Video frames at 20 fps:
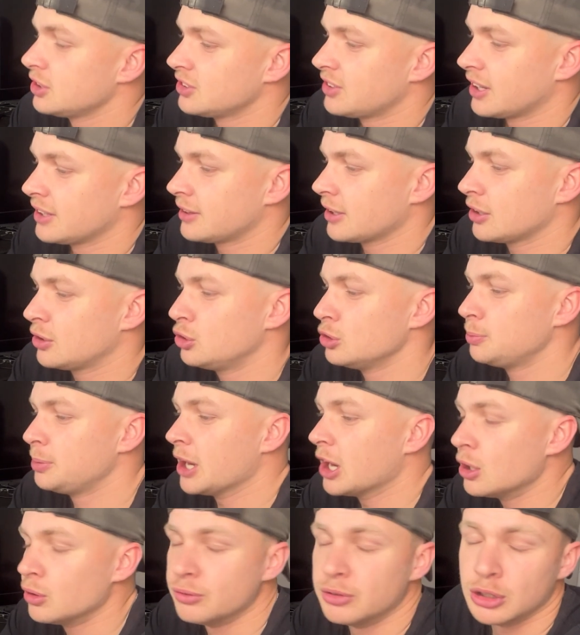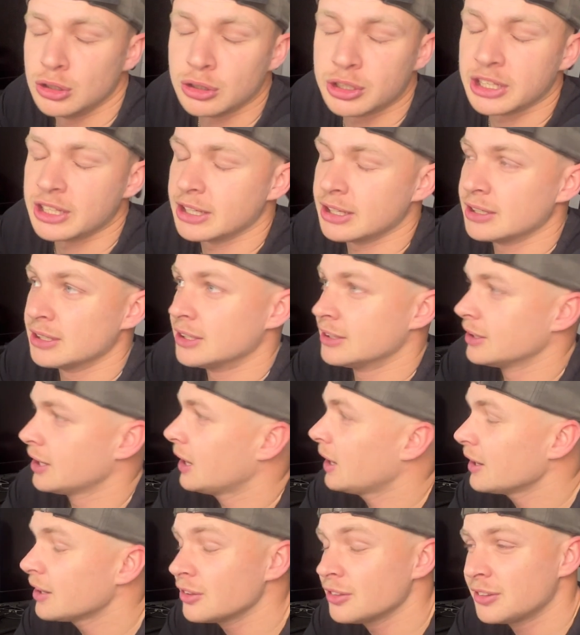that they could be overlooking England.
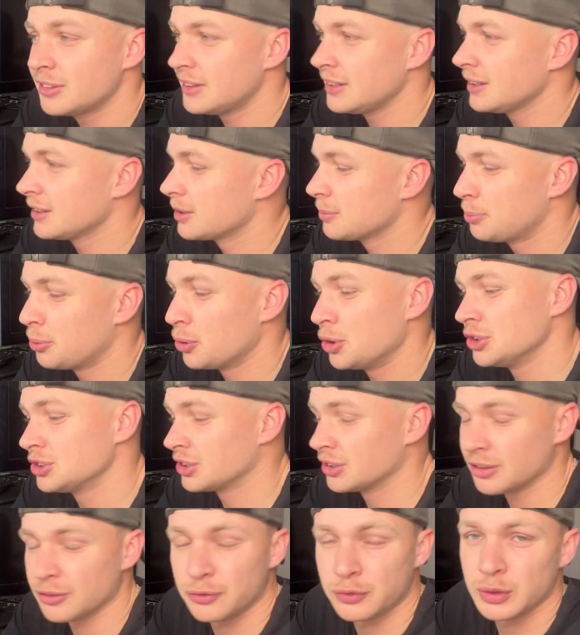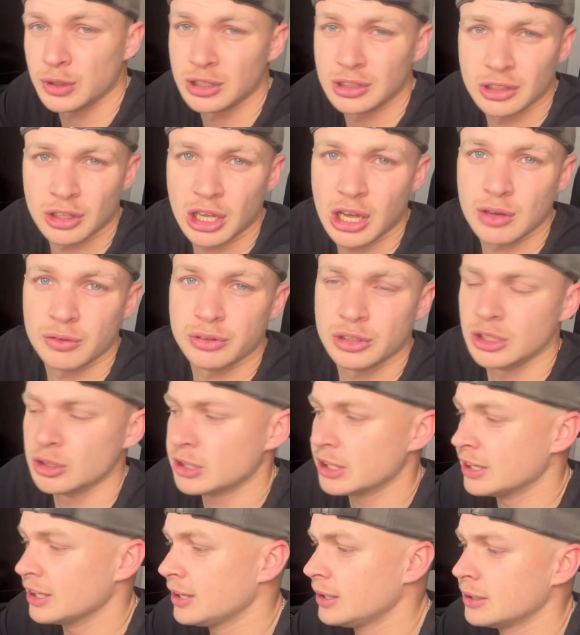I don't think the boys on the field are
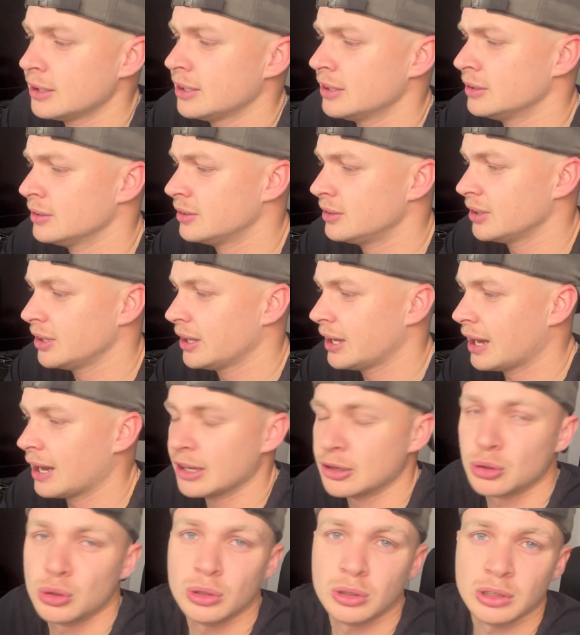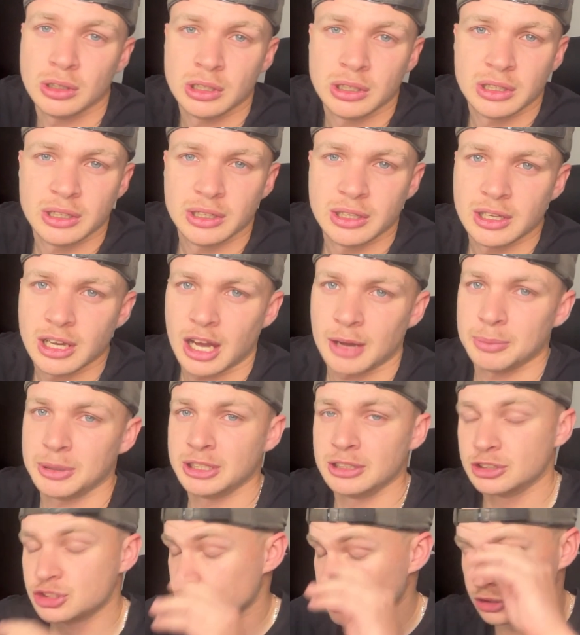overlooking England at all. I
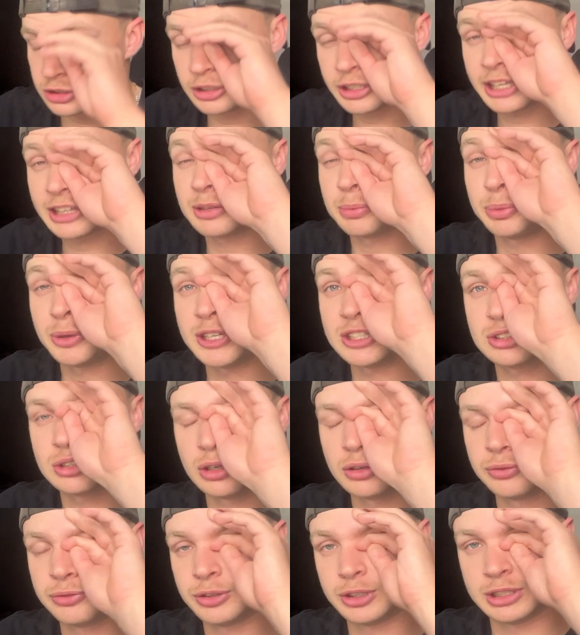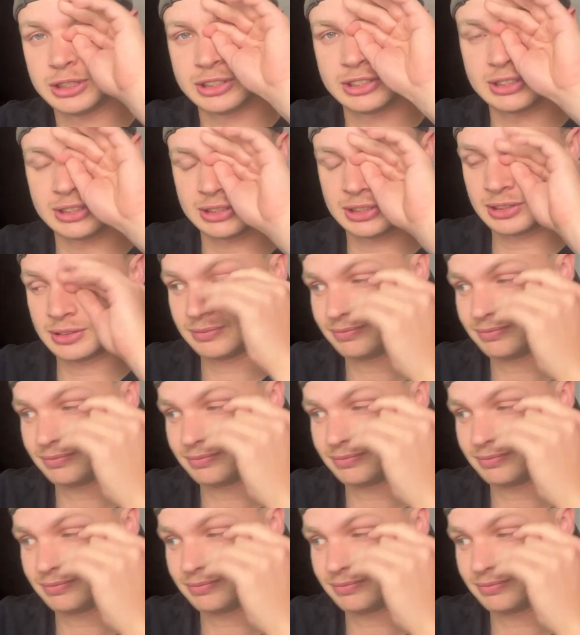mean, just look at the press conferences.